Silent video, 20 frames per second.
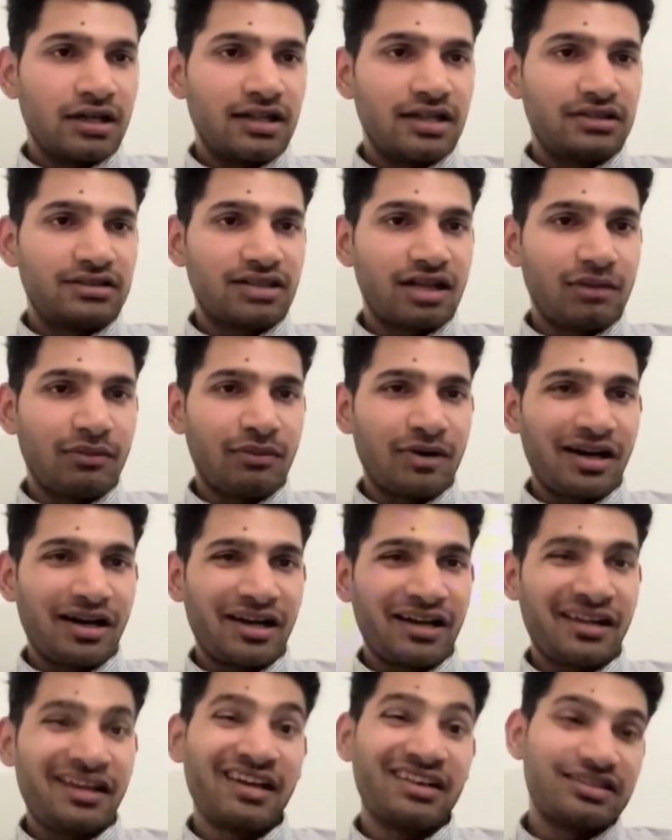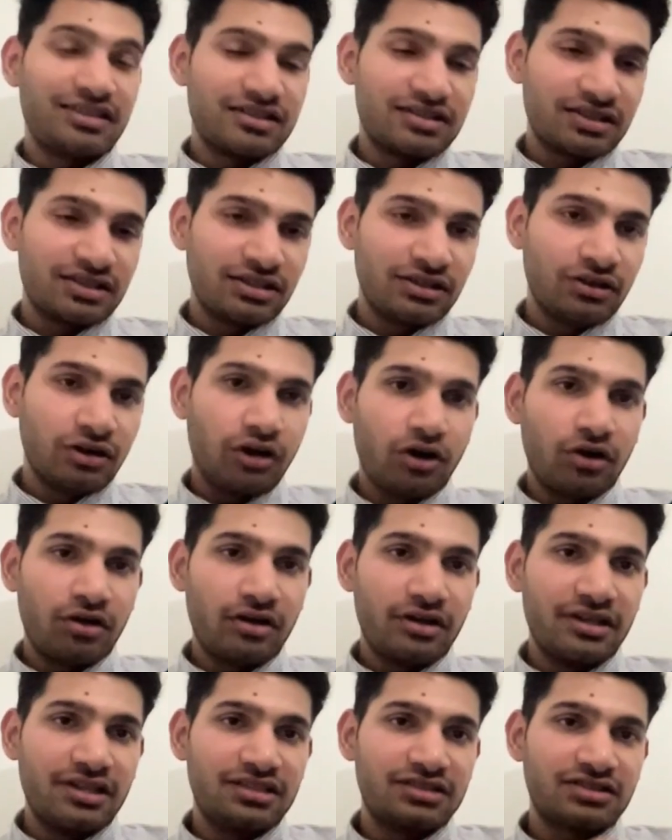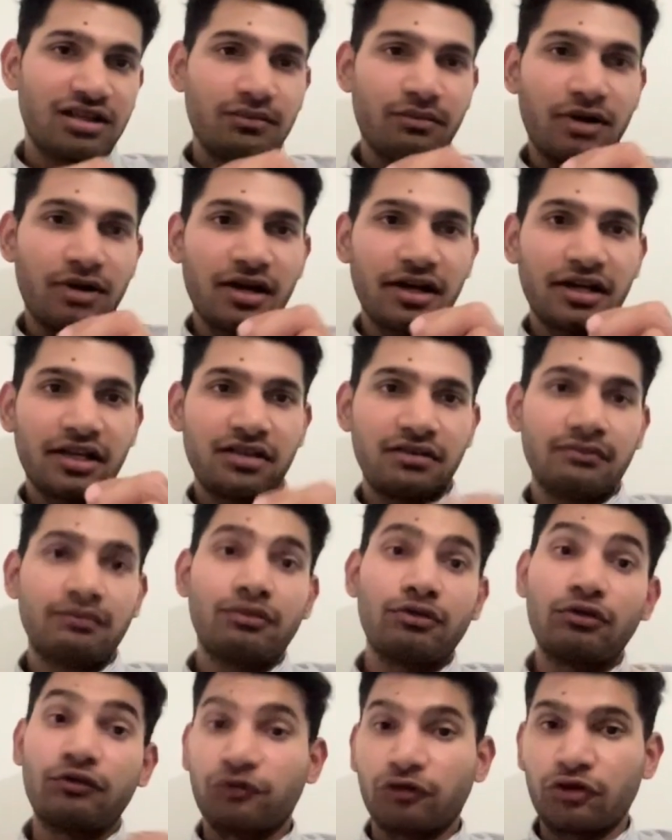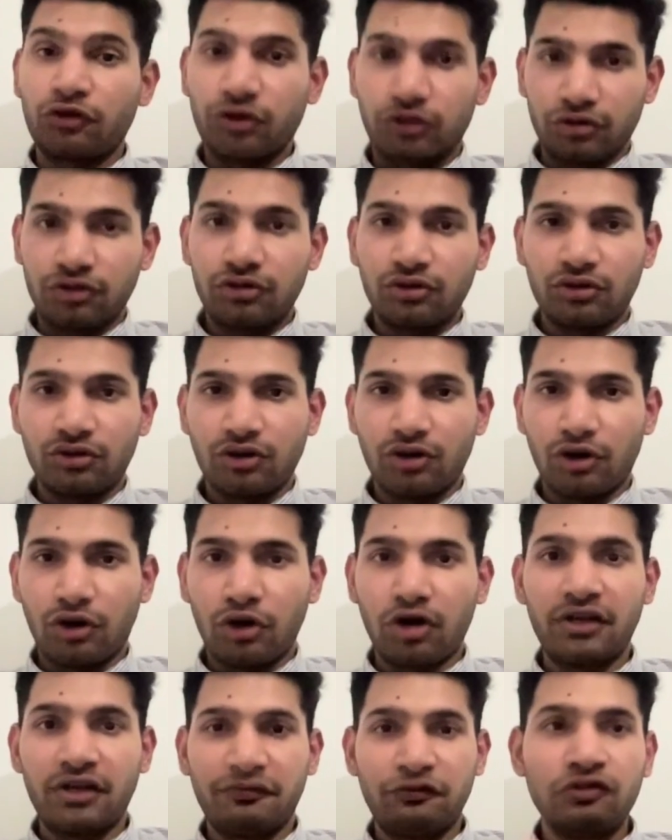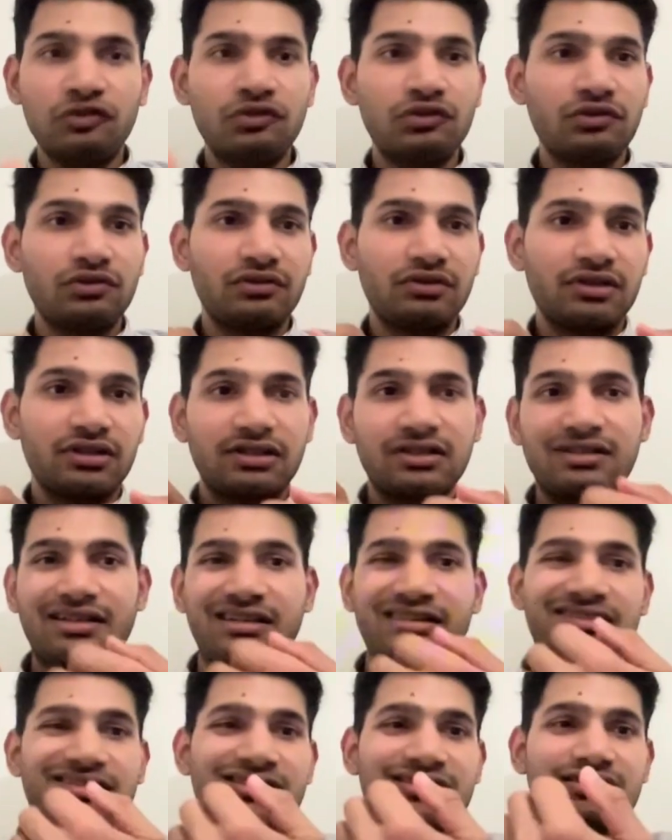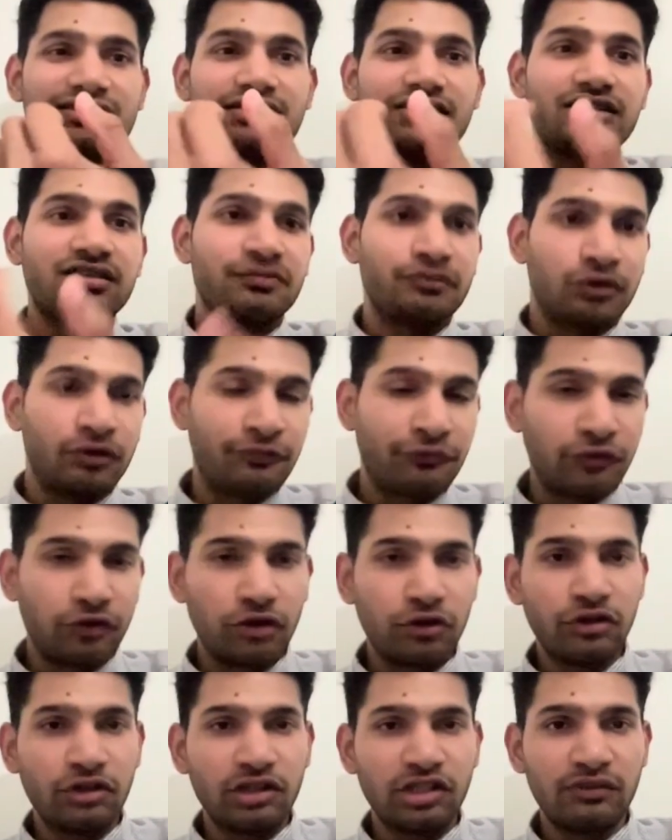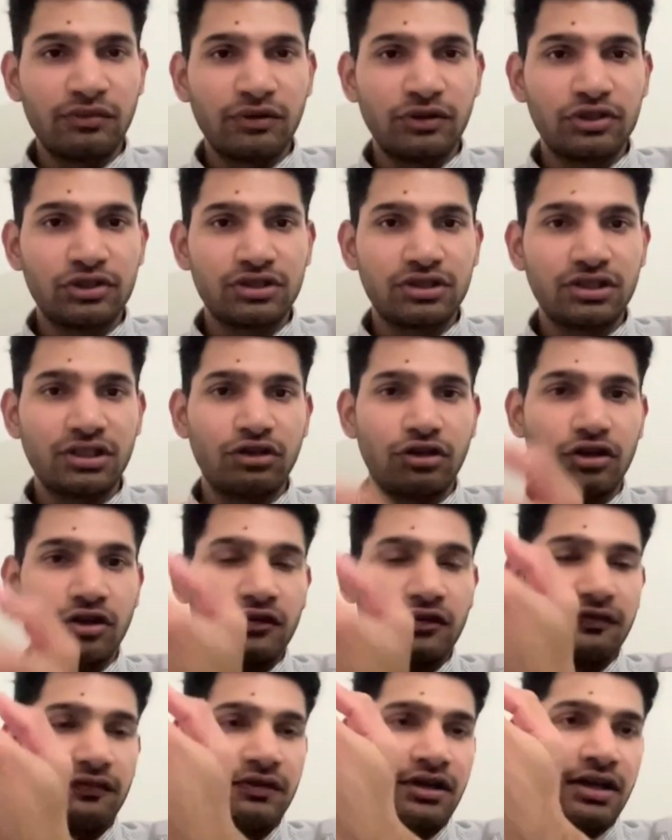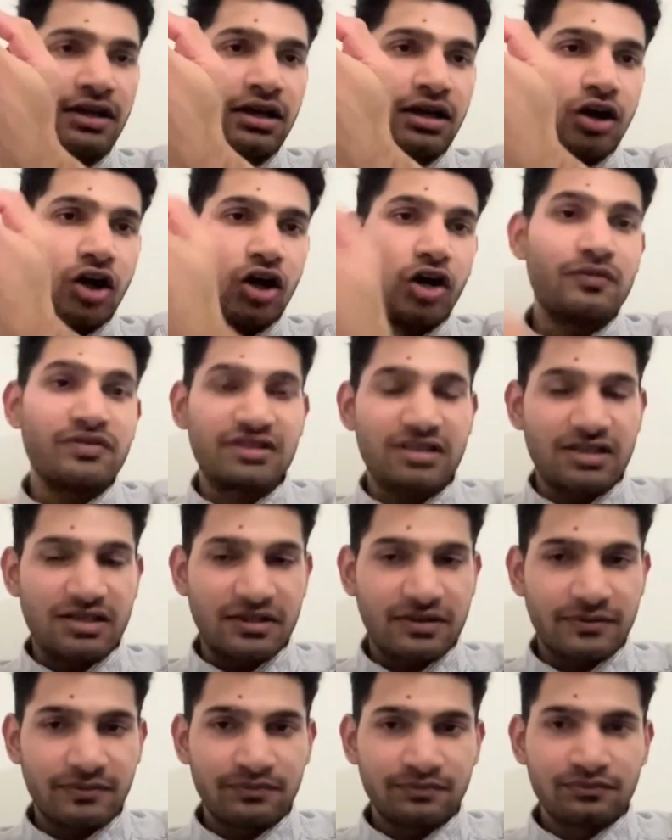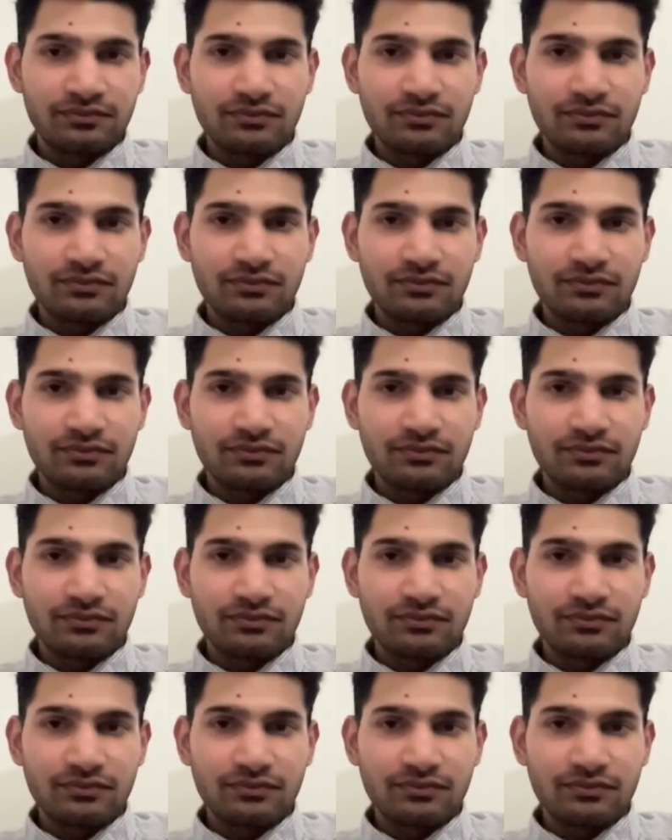digital marketing agency or digital marketing portfolio, or if you just search portfolio, you'll be able to see a lot of options.